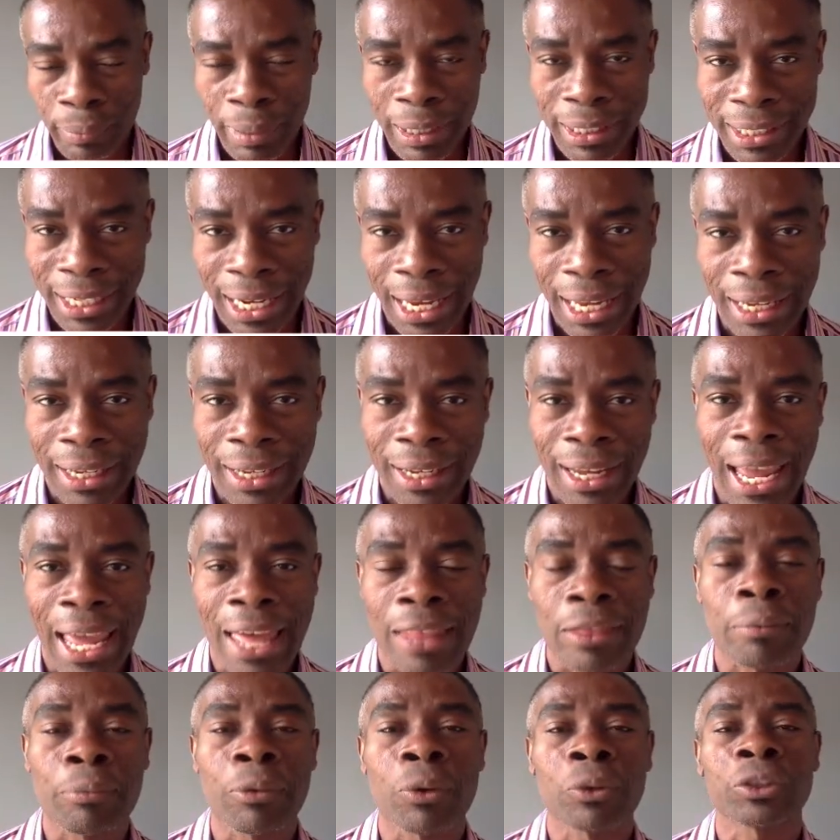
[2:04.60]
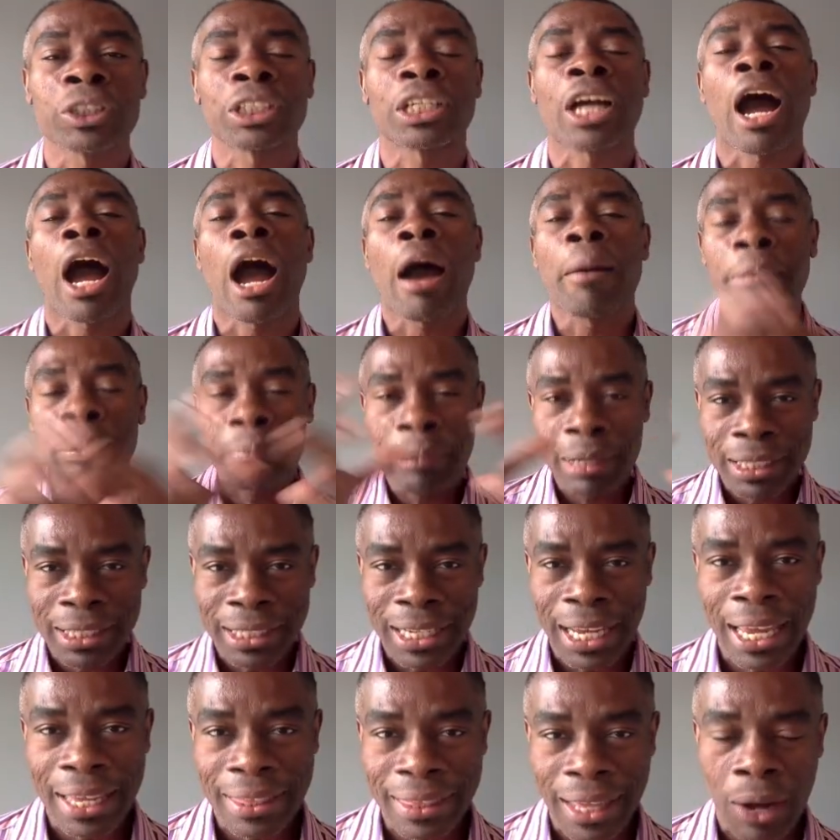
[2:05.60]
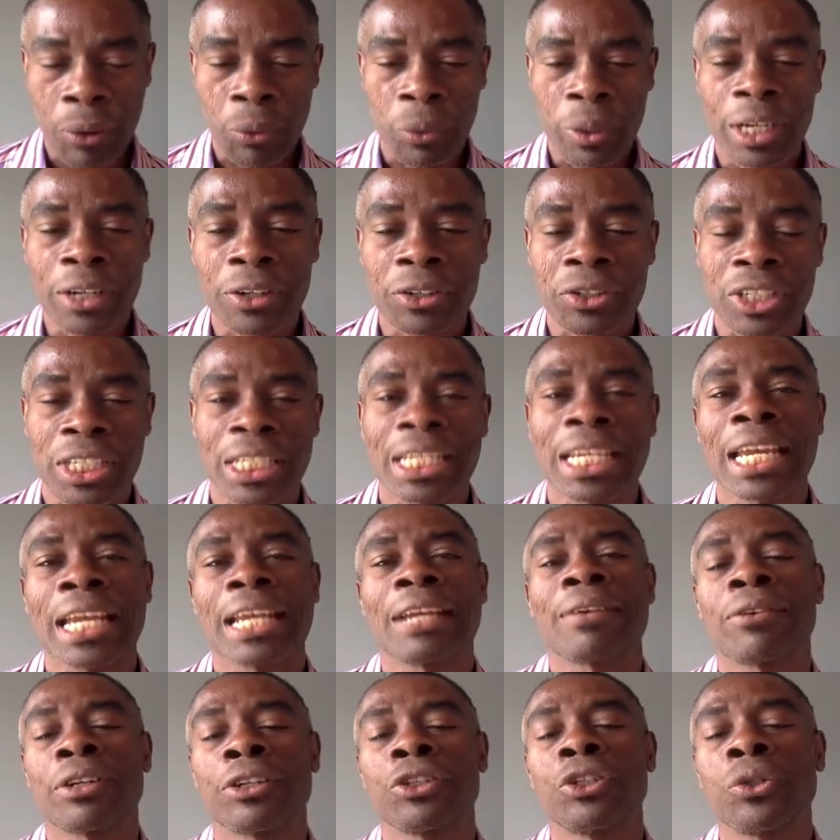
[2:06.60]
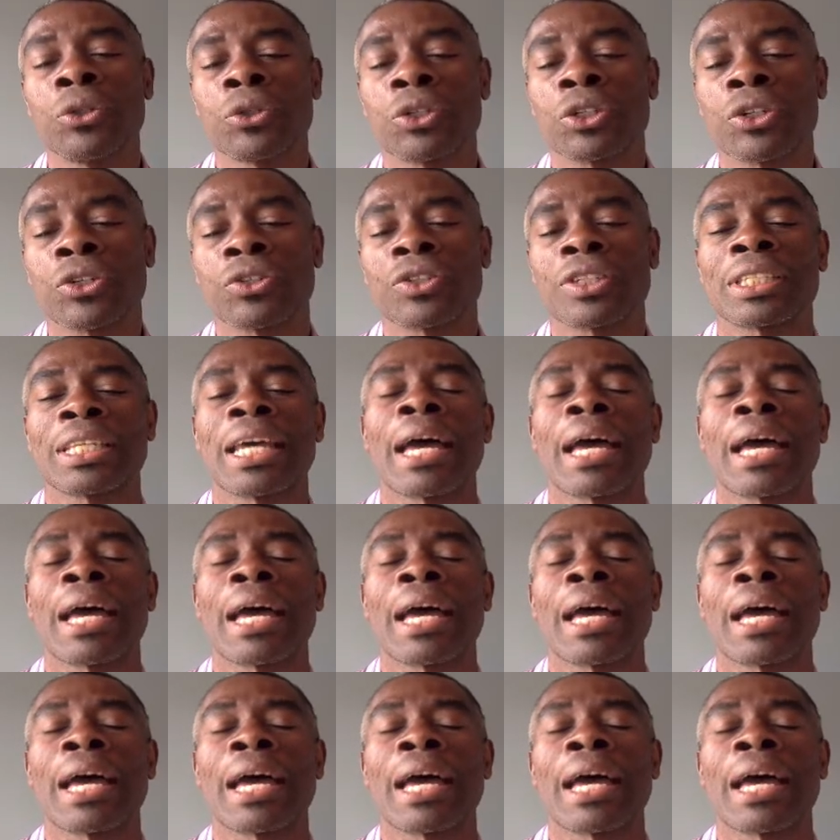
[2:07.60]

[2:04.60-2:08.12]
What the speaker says: mistake and the most common mistake that we are seeing with users is